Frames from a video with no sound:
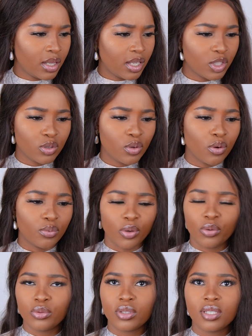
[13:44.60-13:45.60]
There's no
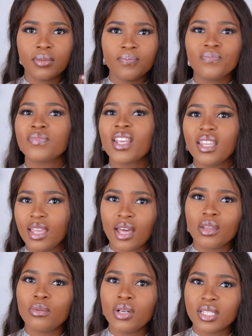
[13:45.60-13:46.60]
rose. The
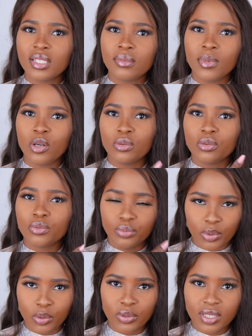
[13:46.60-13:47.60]
other one smelled
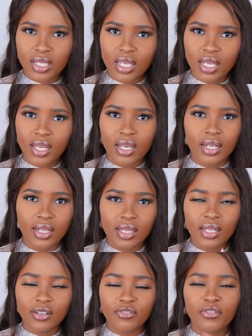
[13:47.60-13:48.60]
rosy and
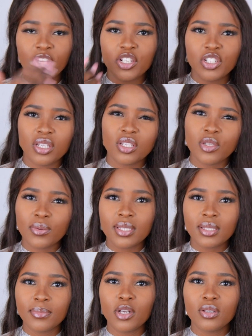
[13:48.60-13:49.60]
clean and fresh. This
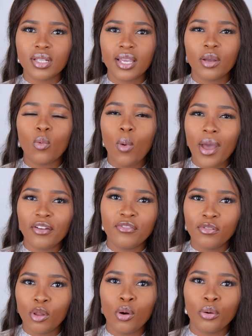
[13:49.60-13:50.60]
one smells like white
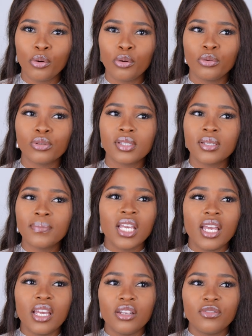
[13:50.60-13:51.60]
florals
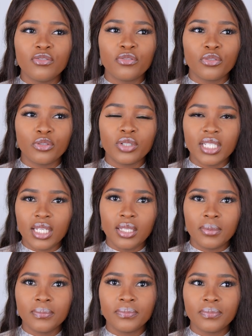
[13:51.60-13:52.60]
and
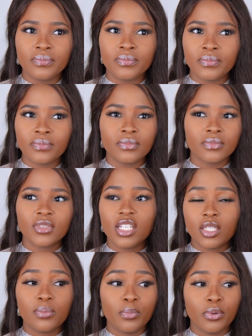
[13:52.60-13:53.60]
fruity.
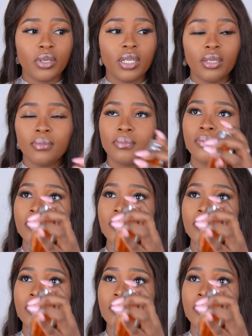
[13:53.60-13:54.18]
It's pretty.